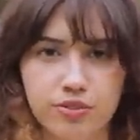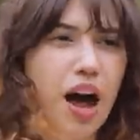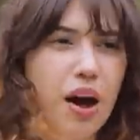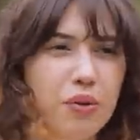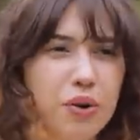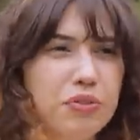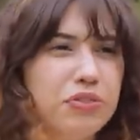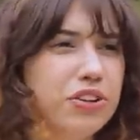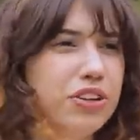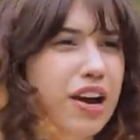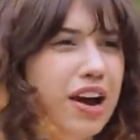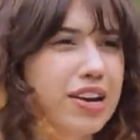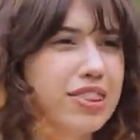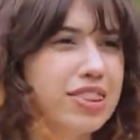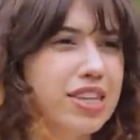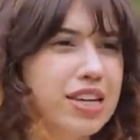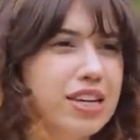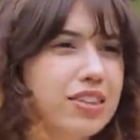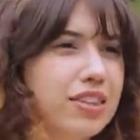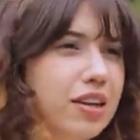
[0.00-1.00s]
However, I
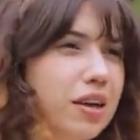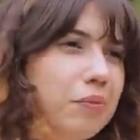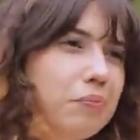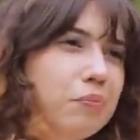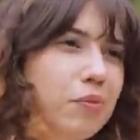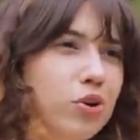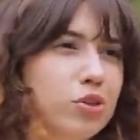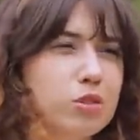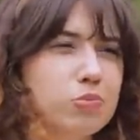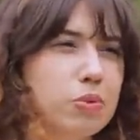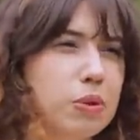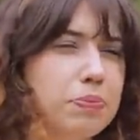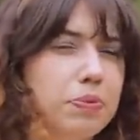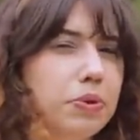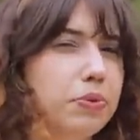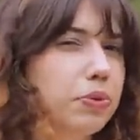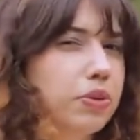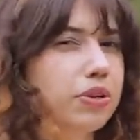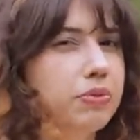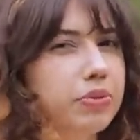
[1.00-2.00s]
think that most
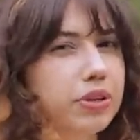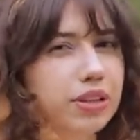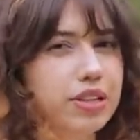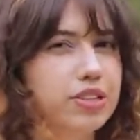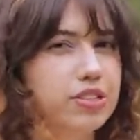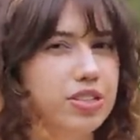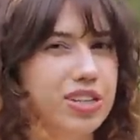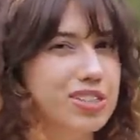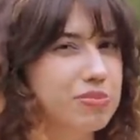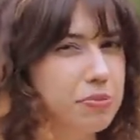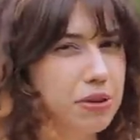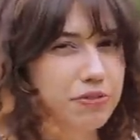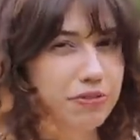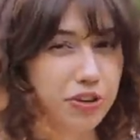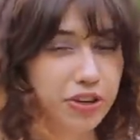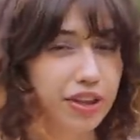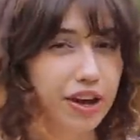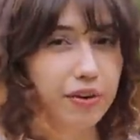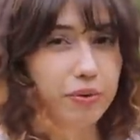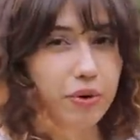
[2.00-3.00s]
people wouldn't really judge me
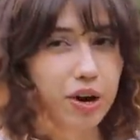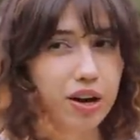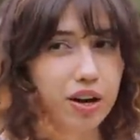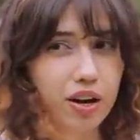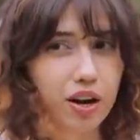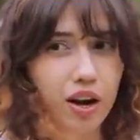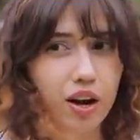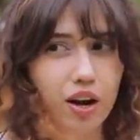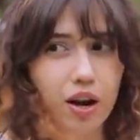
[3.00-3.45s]
for that one.